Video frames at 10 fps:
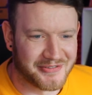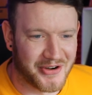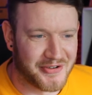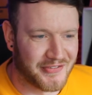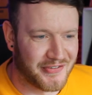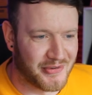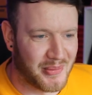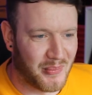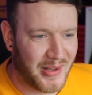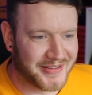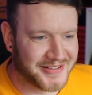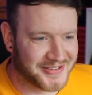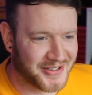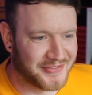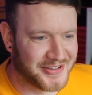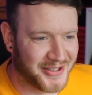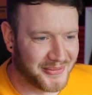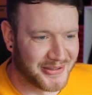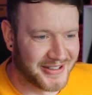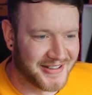Rover from a well-deserved
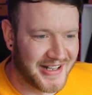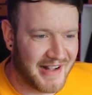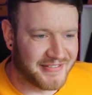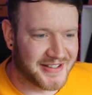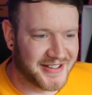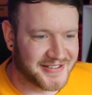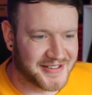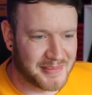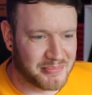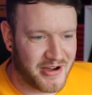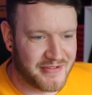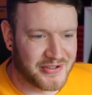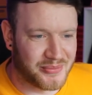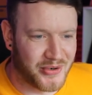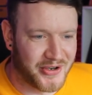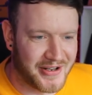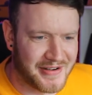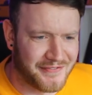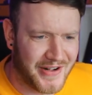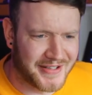soak. After this, the bravest were
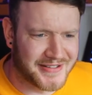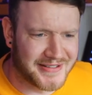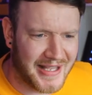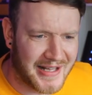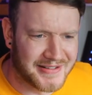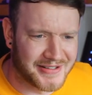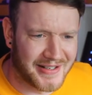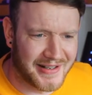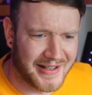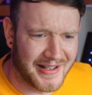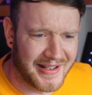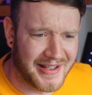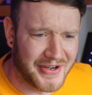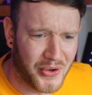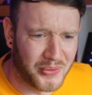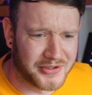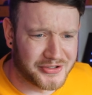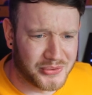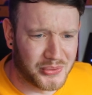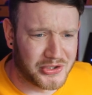invited to enter an old
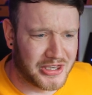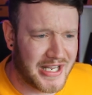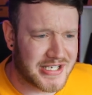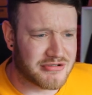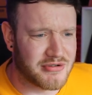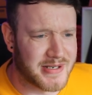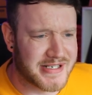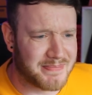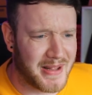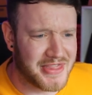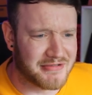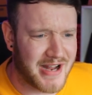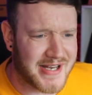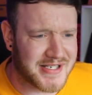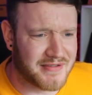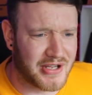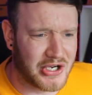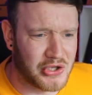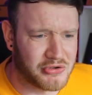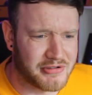school classroom and spend the rest of the
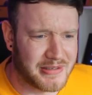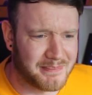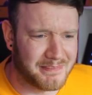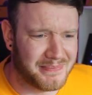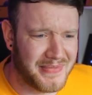colouring...